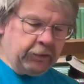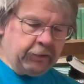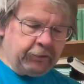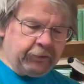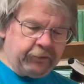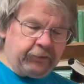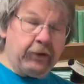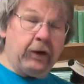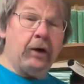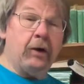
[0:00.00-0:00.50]

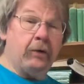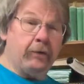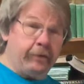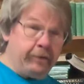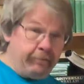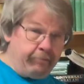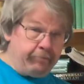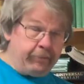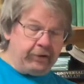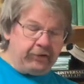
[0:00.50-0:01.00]
So
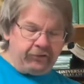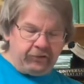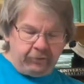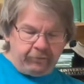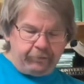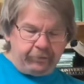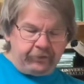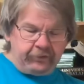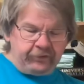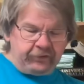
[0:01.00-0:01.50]
the
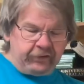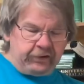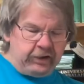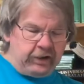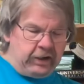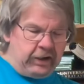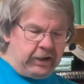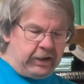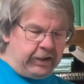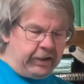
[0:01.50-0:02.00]
bishop is
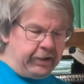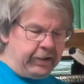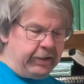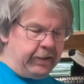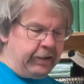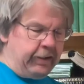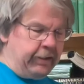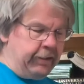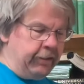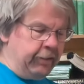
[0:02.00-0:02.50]

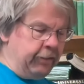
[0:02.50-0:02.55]
gone.